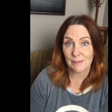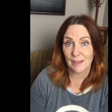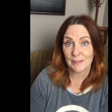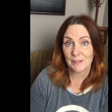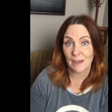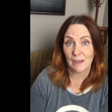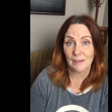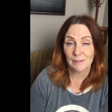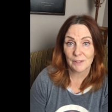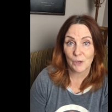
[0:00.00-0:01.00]
that uh,
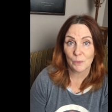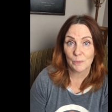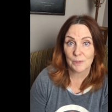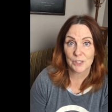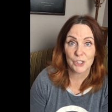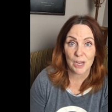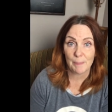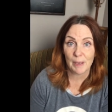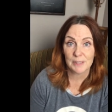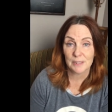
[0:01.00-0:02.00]
you know that
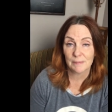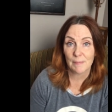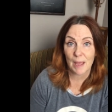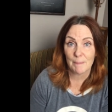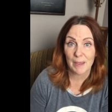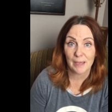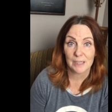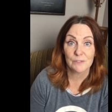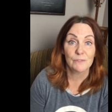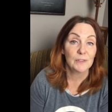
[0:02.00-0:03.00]
shape us and, and make
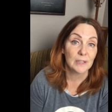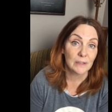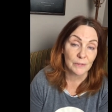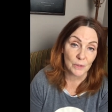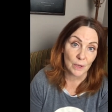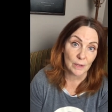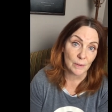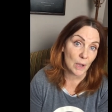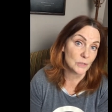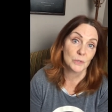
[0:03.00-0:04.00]
us feel uh,
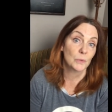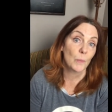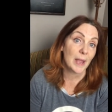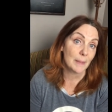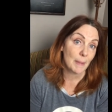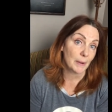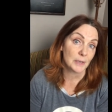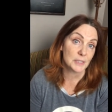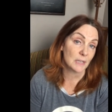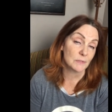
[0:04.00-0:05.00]
a certain way about
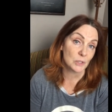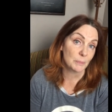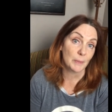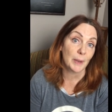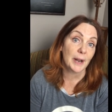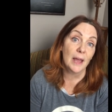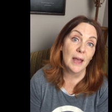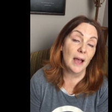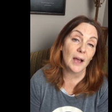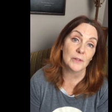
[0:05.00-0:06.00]
ourselves could be what
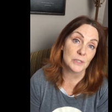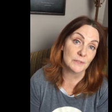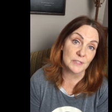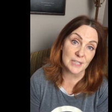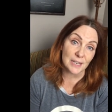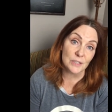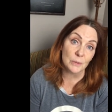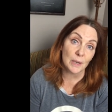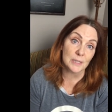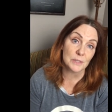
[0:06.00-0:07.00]
others have said to
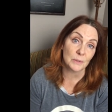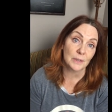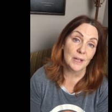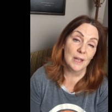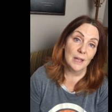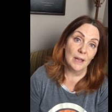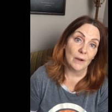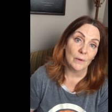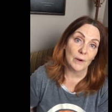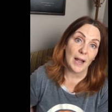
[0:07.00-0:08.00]
us or
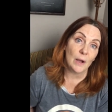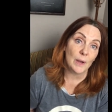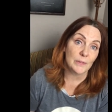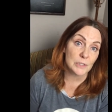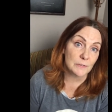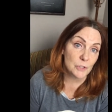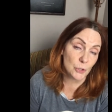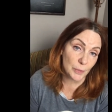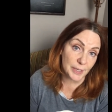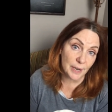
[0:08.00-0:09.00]
or how others have
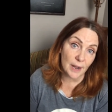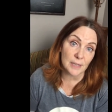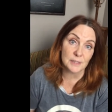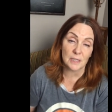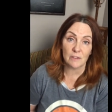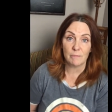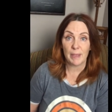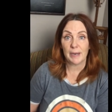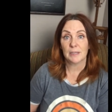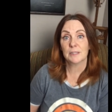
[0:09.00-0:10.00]
treated us that have
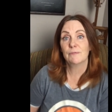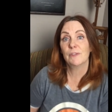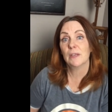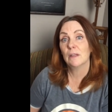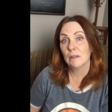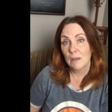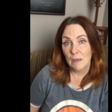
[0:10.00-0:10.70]
made us feel